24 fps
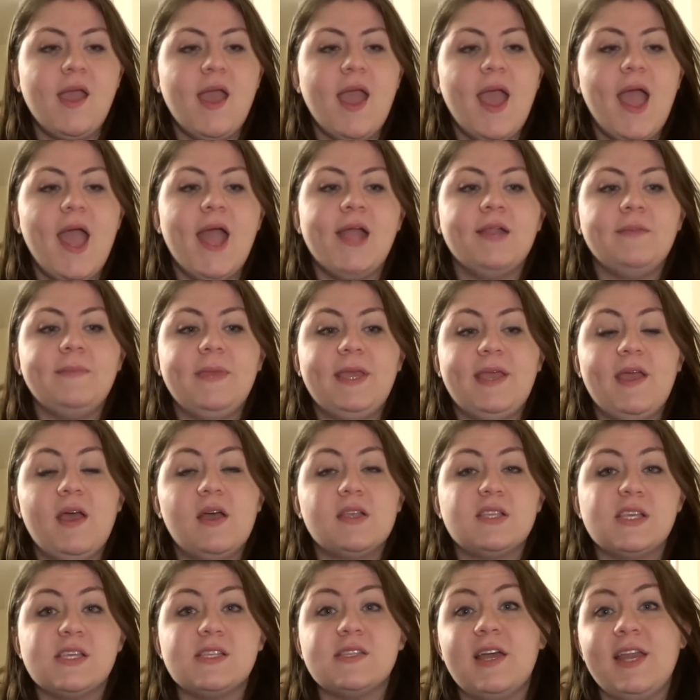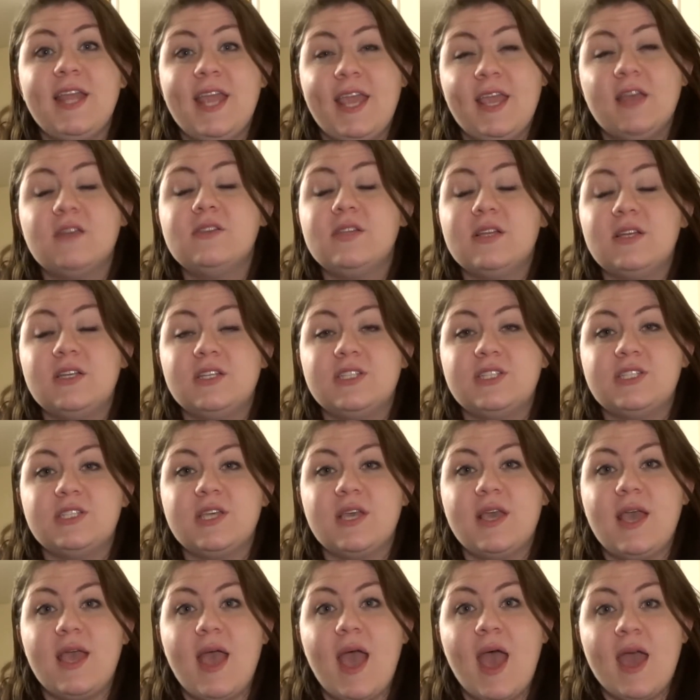And because I study English
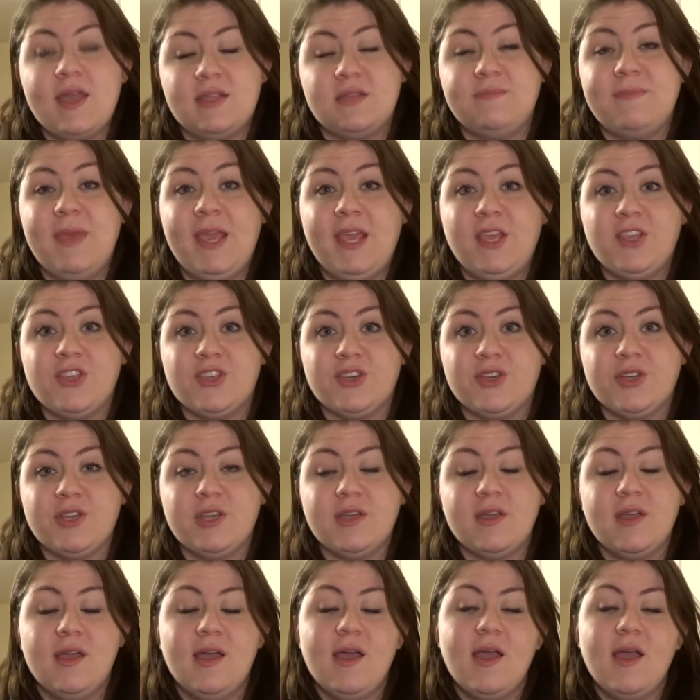as a major,